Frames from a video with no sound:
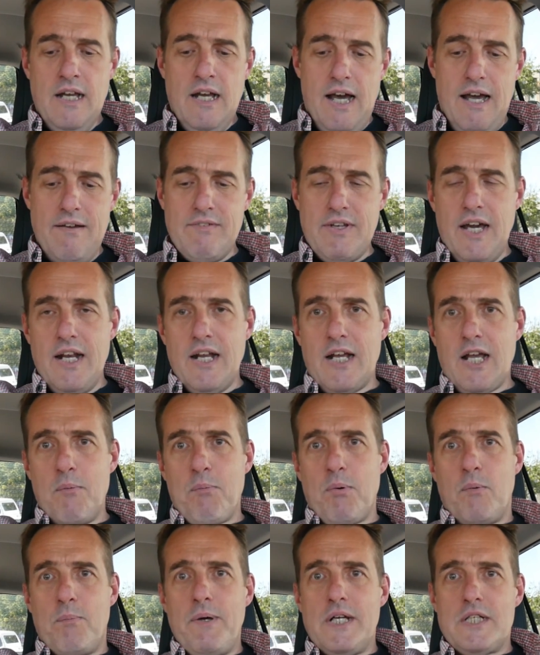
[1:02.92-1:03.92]
I've got a
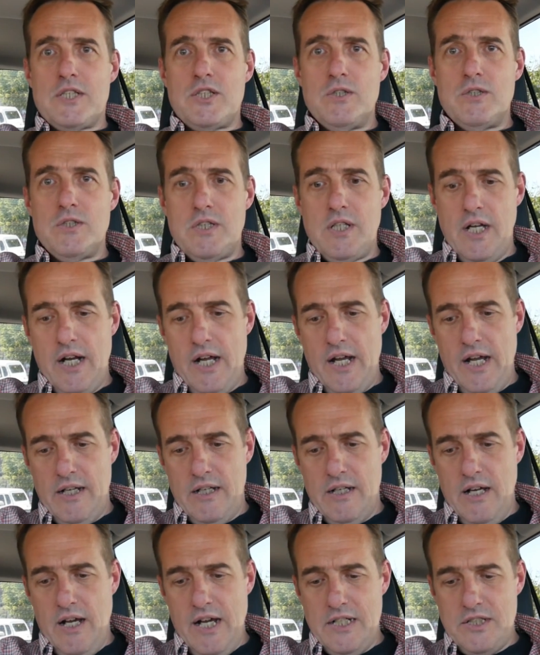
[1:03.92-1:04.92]
couple pictures that
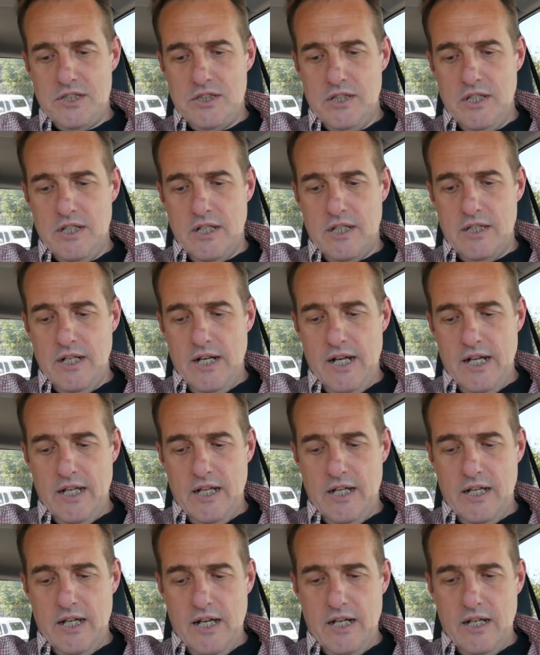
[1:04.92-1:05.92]
I took that I
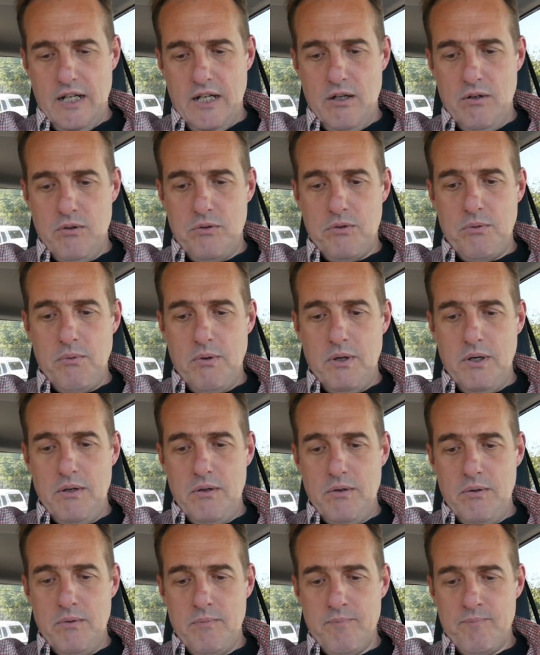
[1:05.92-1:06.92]
can kind of go
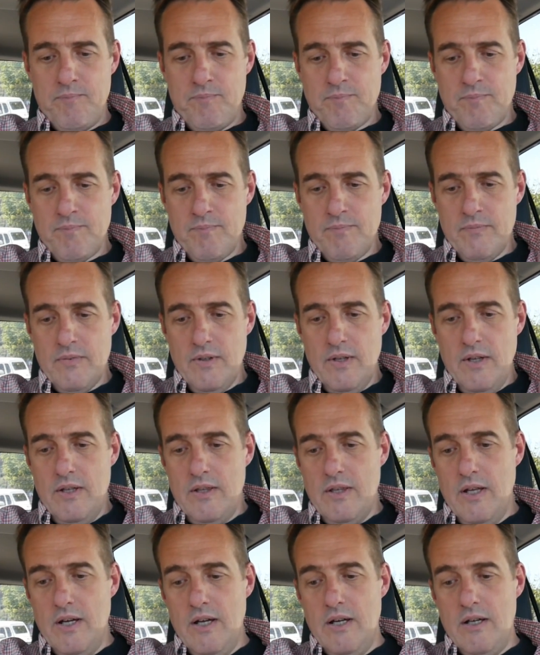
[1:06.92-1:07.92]
through.
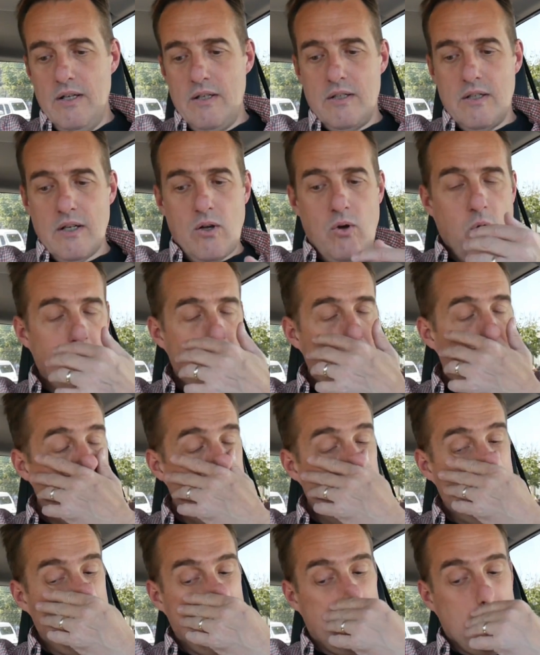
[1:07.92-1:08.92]
The cool part
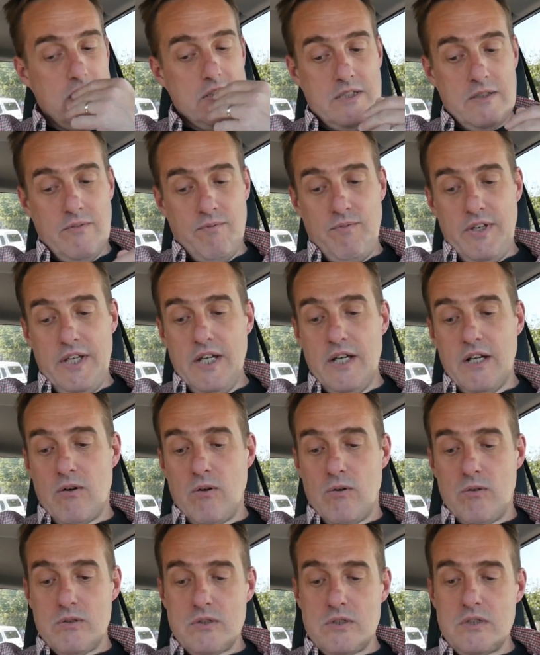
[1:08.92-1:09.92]
of it was some
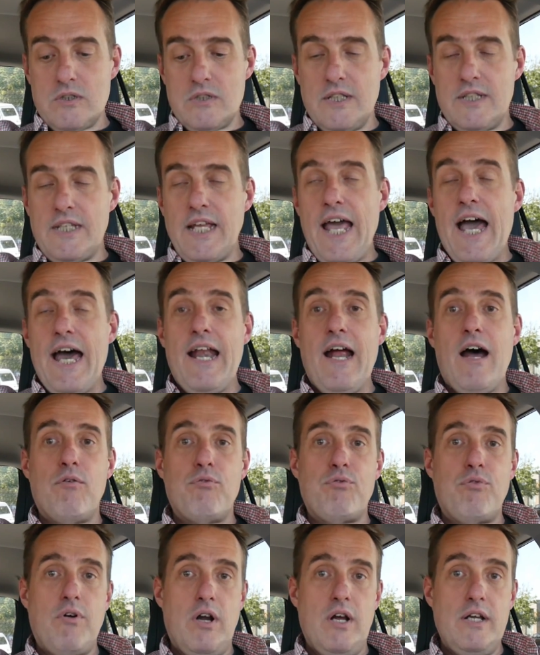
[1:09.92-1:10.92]
vehicles that they had out
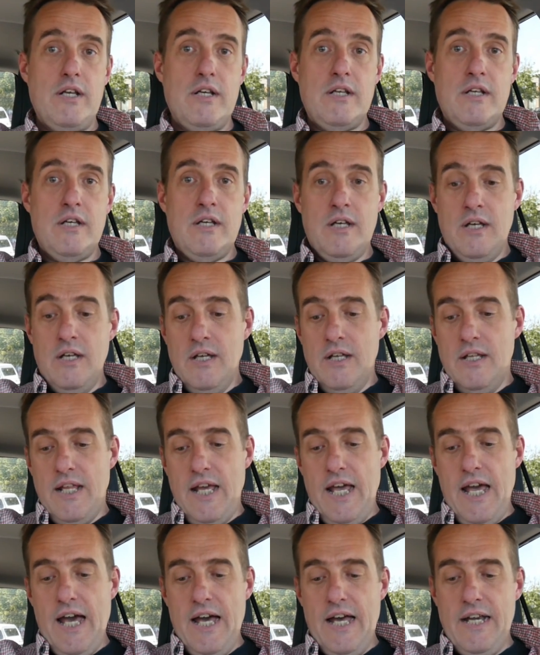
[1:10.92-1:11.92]
front.
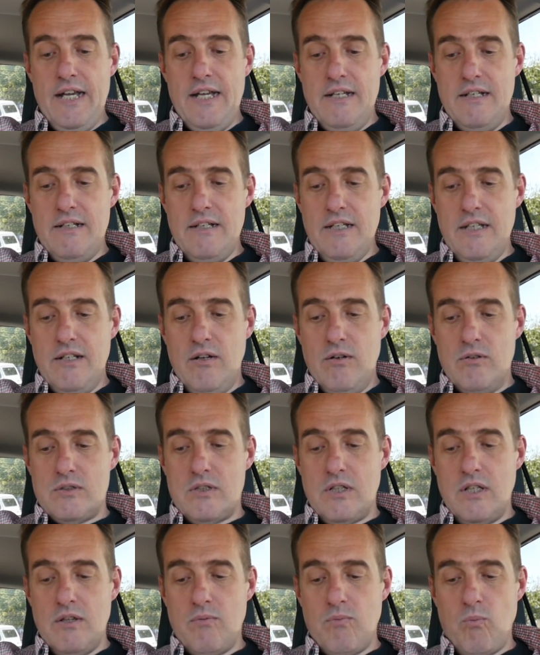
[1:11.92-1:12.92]
They had,
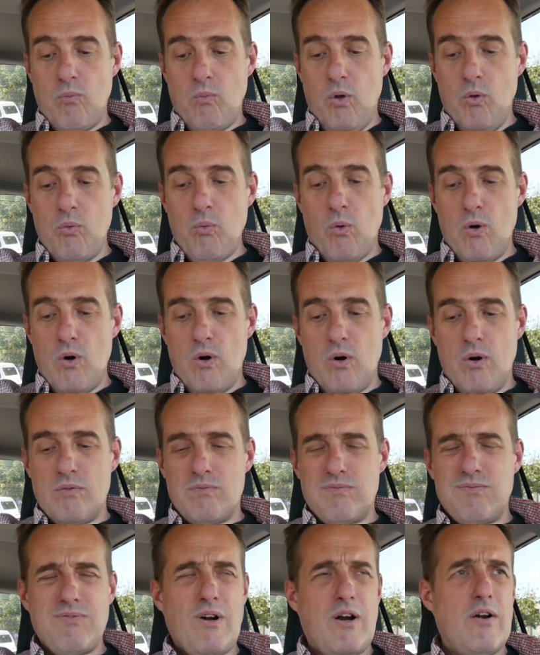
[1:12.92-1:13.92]
World War,
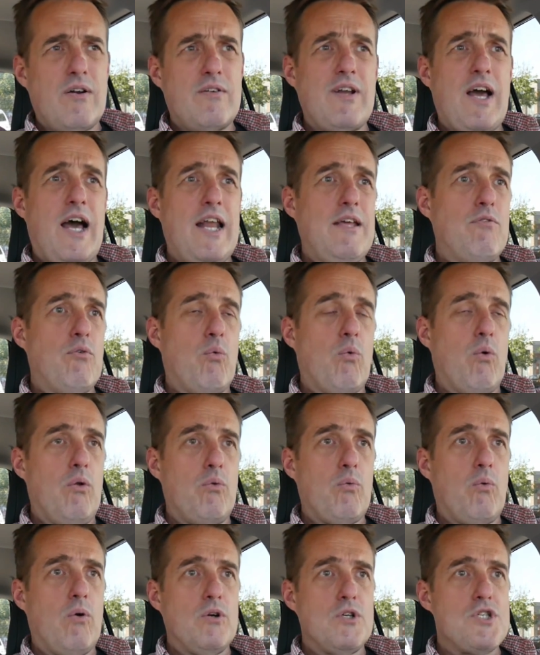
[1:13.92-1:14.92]
or not even
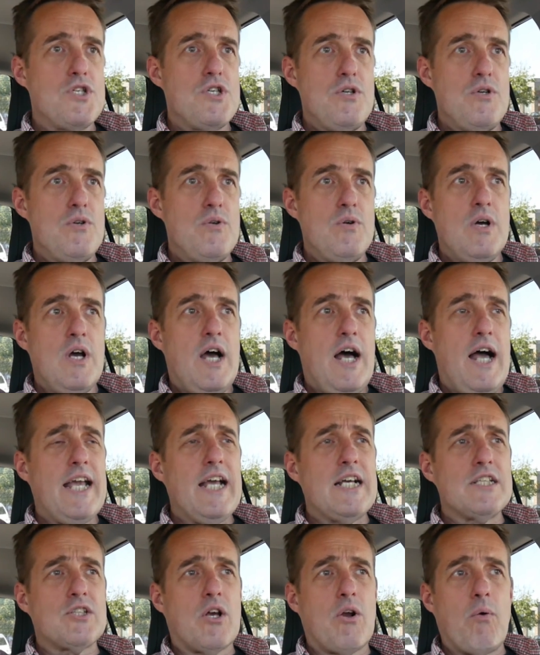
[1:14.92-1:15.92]
World War II, I
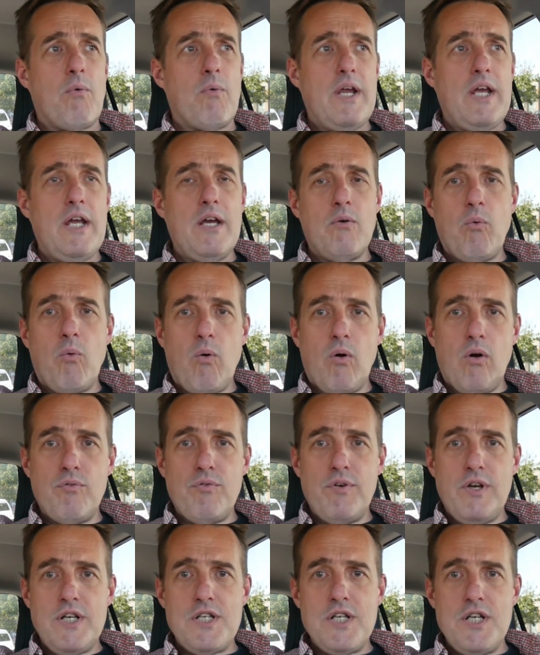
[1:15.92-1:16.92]
guess Korean War
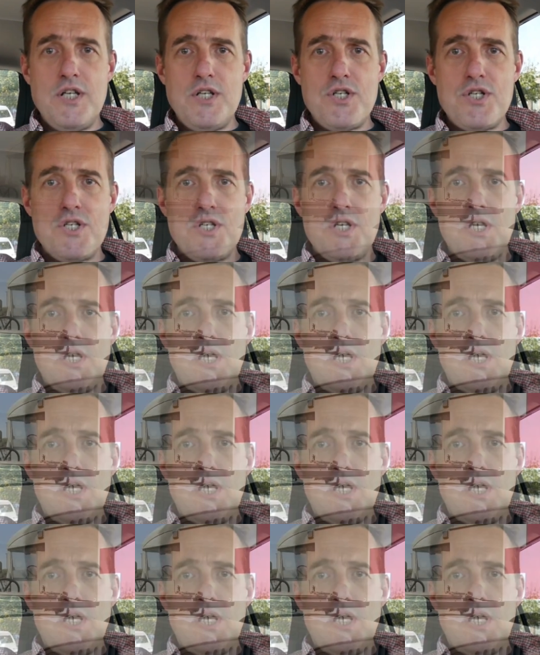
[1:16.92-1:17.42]
vintage,